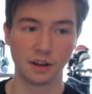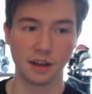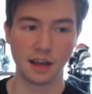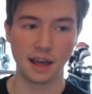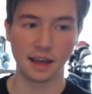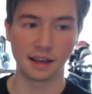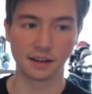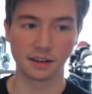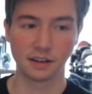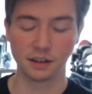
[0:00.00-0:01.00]

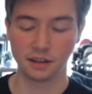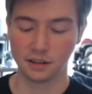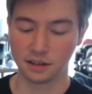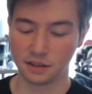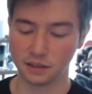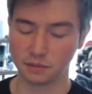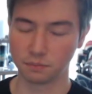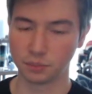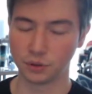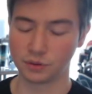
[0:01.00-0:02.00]
And
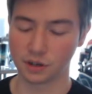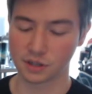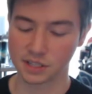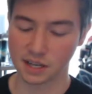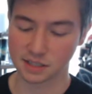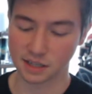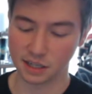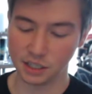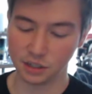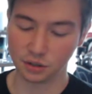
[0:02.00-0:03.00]
Plutarch says that
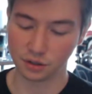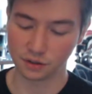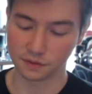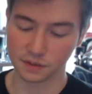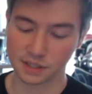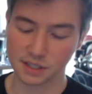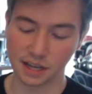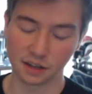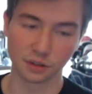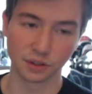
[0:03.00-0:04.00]
he could have
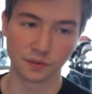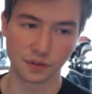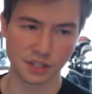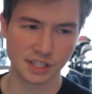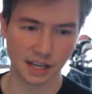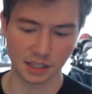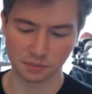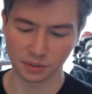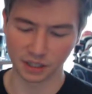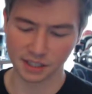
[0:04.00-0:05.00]
settled for
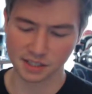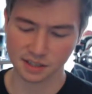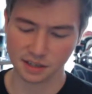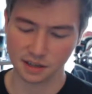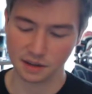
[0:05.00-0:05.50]
second place.